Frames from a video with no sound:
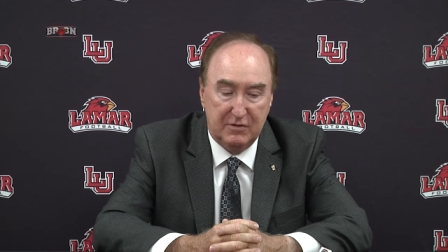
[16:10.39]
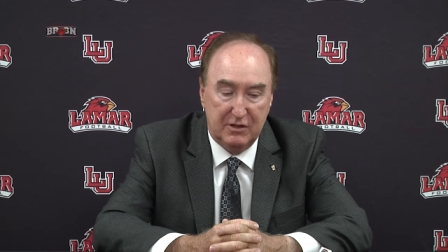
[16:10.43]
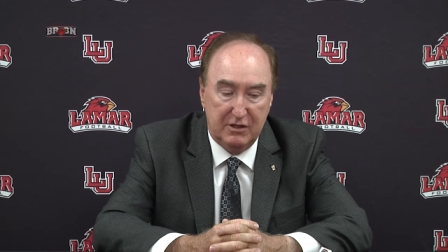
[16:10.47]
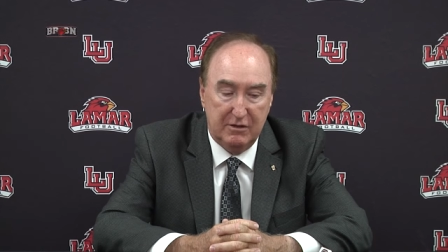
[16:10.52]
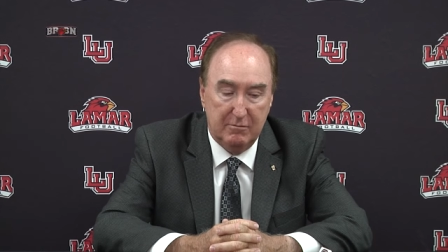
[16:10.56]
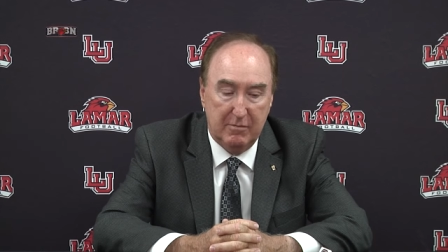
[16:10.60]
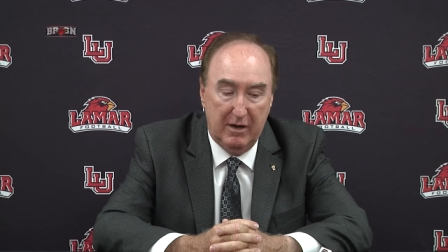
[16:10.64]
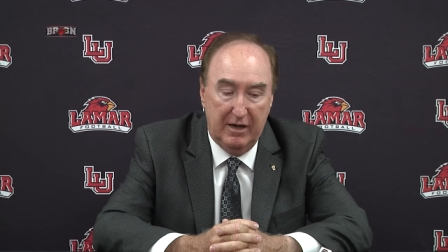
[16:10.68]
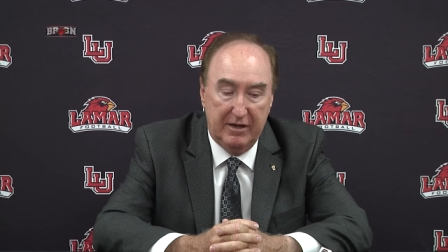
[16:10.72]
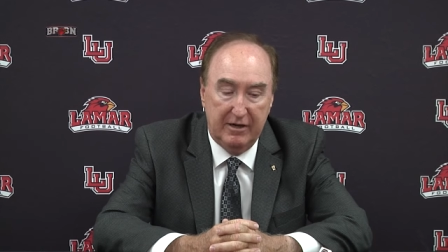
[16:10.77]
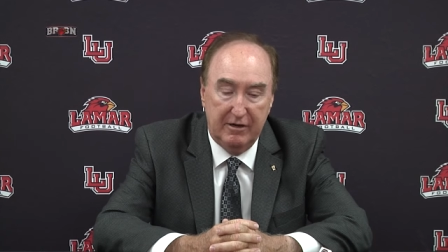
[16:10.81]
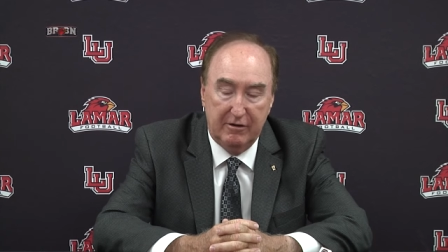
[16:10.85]

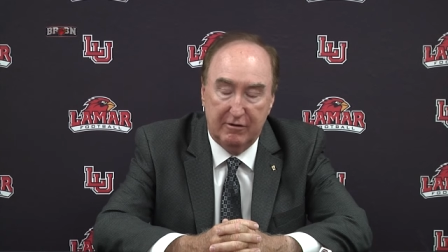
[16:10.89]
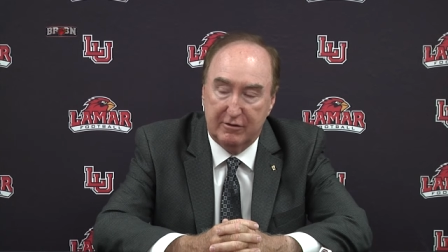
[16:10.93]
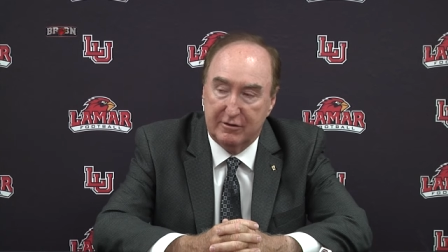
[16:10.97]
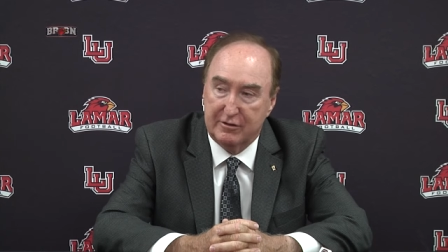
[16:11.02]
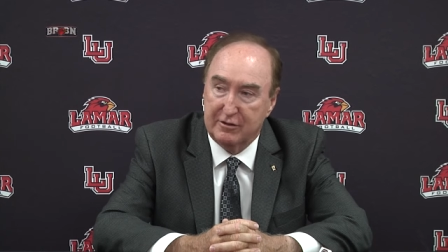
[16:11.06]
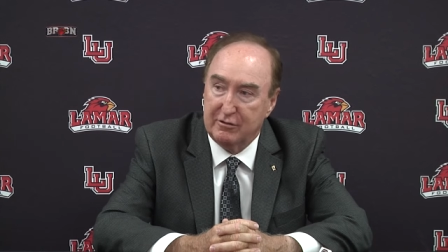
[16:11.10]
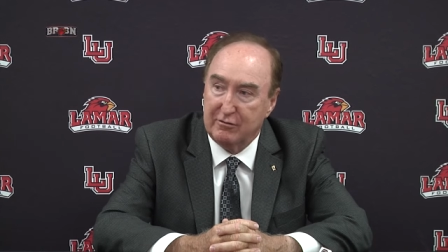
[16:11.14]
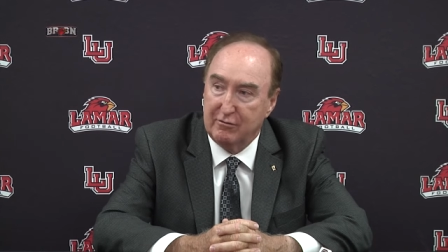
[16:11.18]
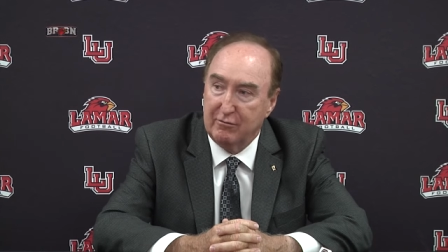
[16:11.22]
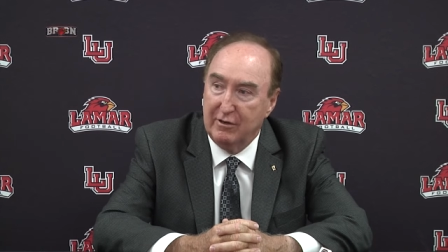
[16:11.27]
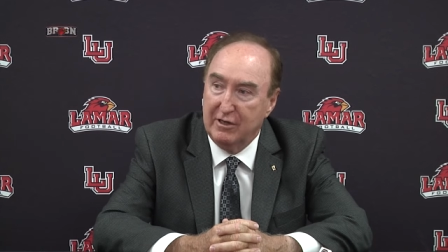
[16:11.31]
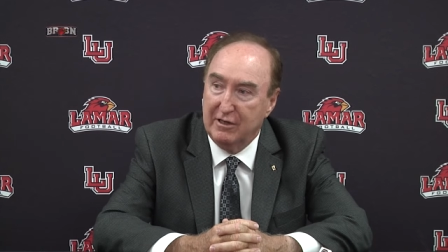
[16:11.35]
you might hear a
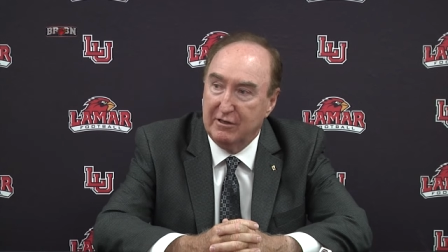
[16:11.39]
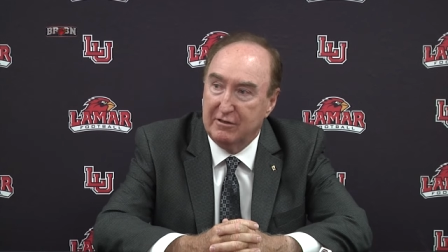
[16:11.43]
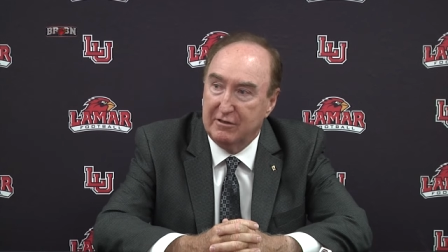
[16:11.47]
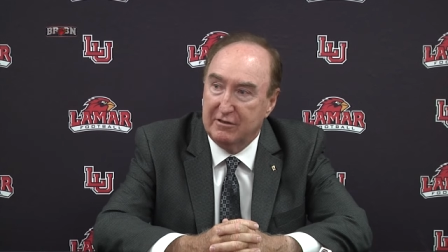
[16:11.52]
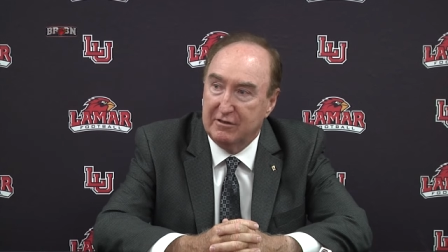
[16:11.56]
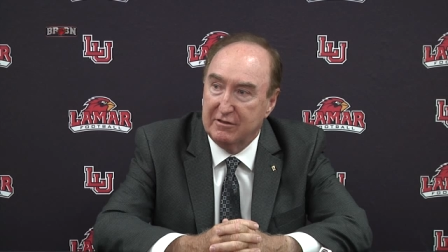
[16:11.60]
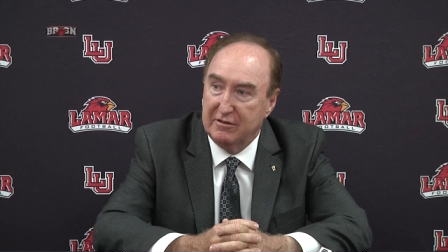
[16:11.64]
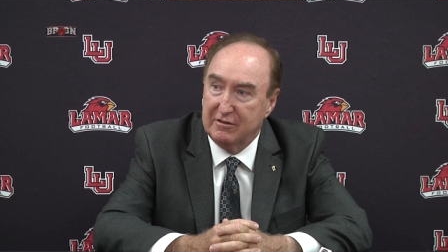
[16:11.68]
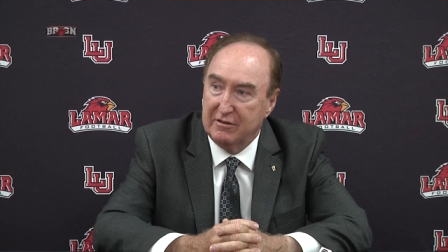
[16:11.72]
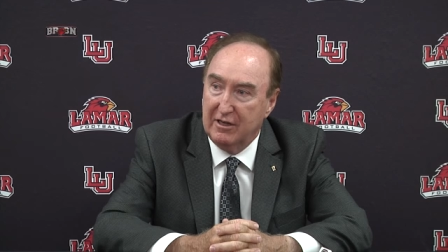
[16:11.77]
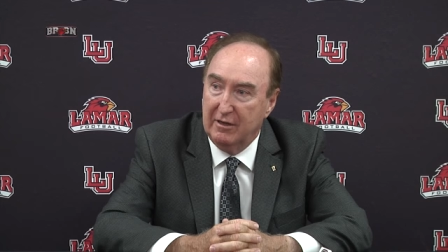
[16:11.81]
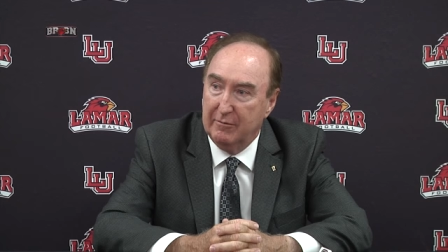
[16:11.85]

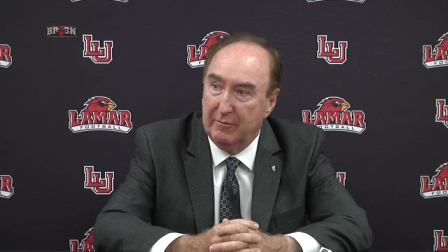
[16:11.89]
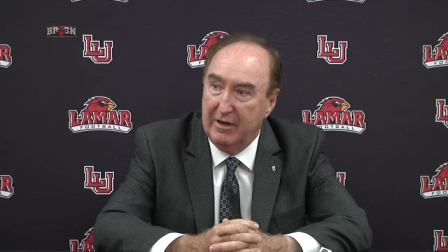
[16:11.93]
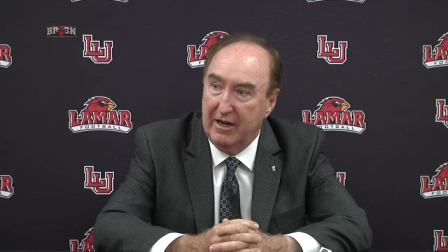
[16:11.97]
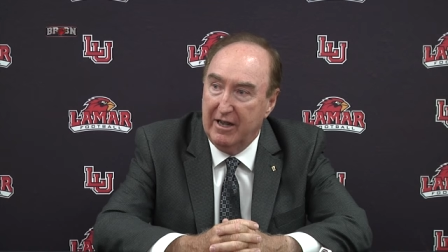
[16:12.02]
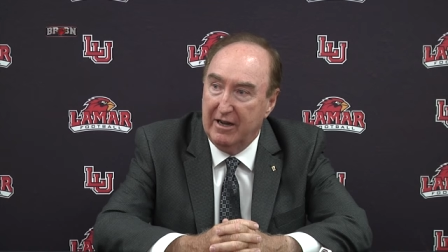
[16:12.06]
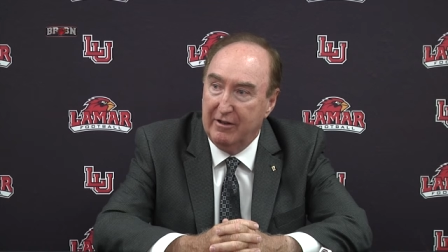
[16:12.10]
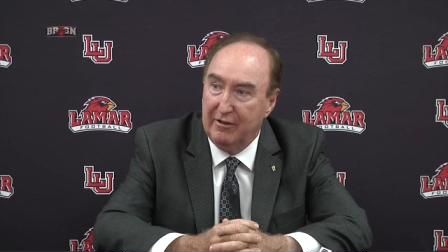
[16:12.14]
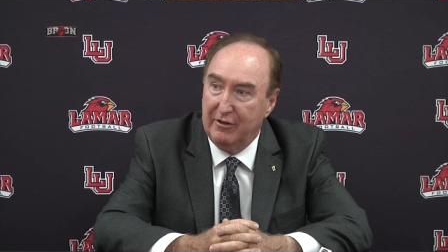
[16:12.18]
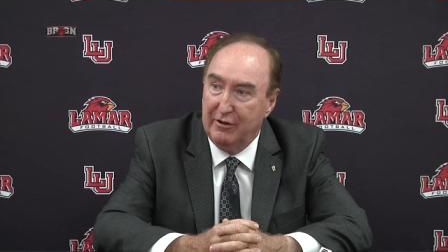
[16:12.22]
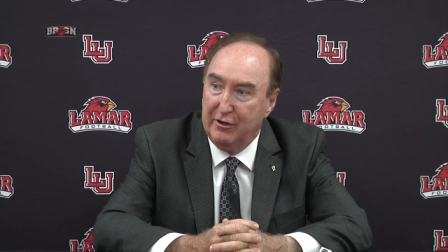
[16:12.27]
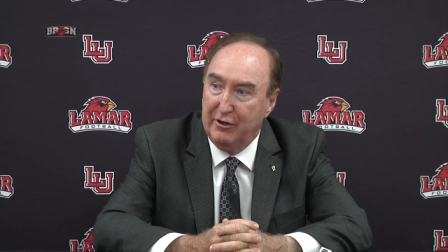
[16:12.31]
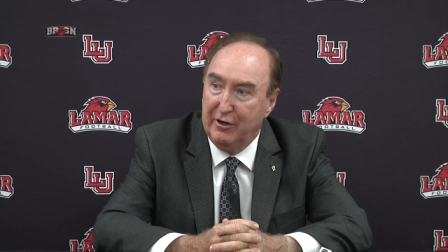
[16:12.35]
screech coming
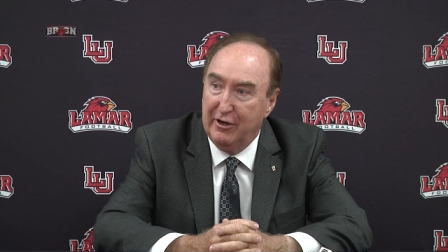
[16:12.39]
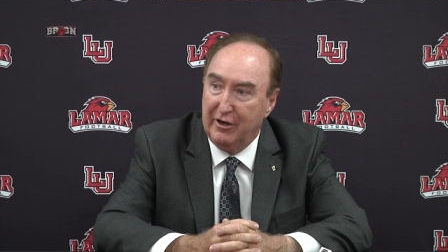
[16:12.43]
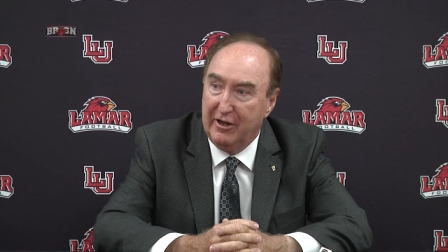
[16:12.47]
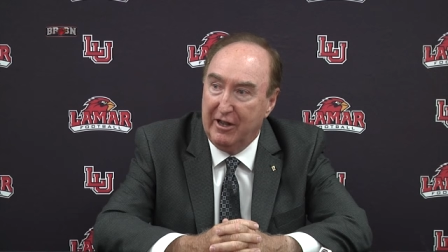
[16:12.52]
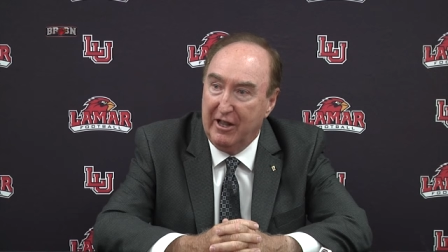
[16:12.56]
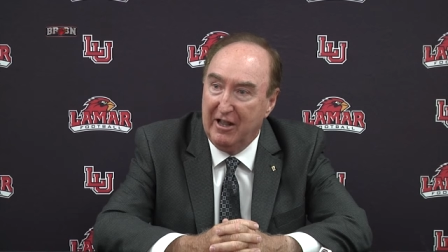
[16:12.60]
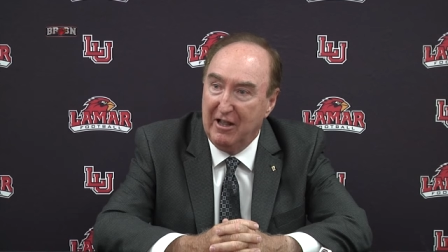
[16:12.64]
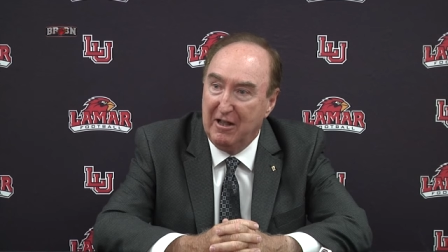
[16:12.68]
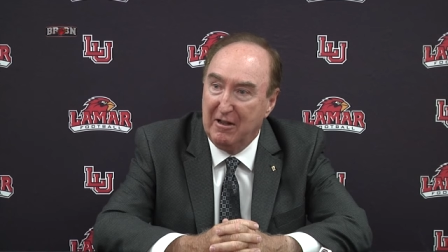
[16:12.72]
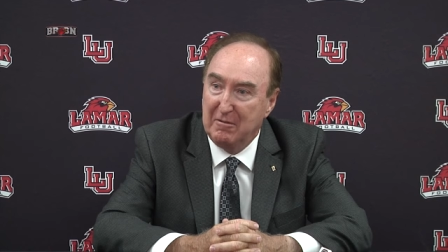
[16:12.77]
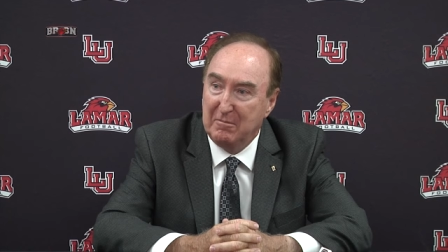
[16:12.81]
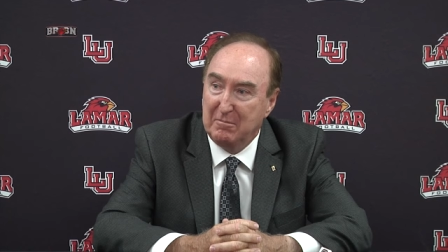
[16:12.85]
out of the dugout.